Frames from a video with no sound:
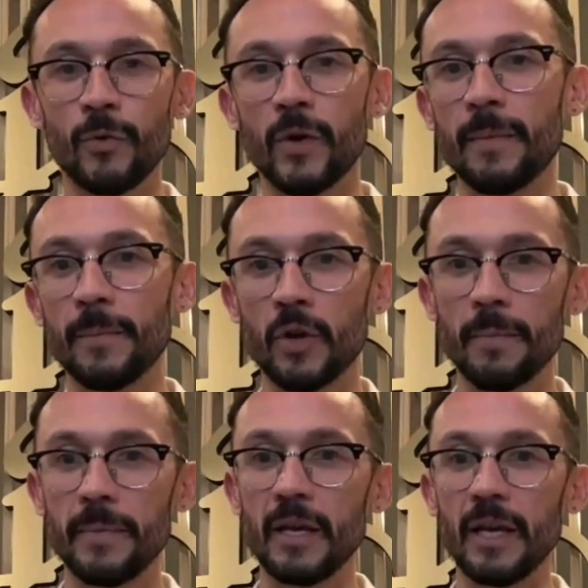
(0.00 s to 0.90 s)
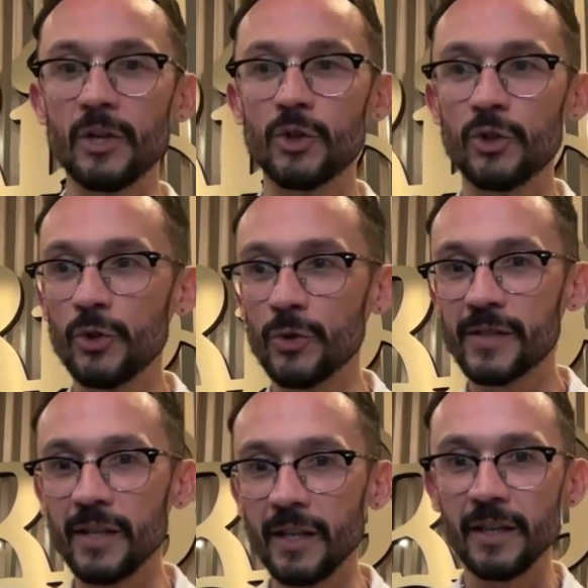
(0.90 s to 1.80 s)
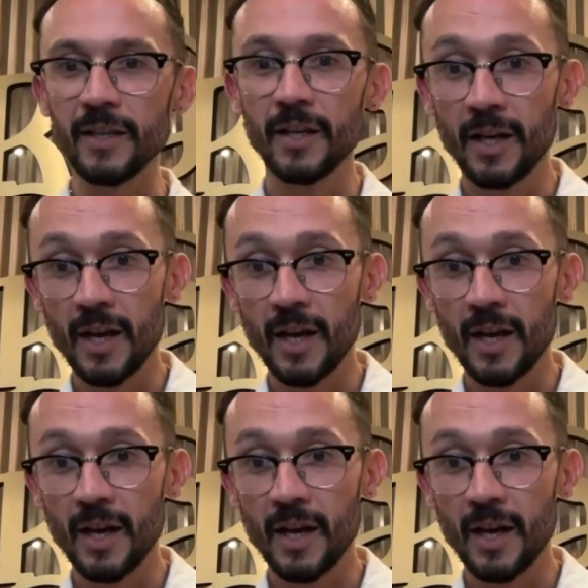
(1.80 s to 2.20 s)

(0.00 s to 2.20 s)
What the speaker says: when I'm going to be introducing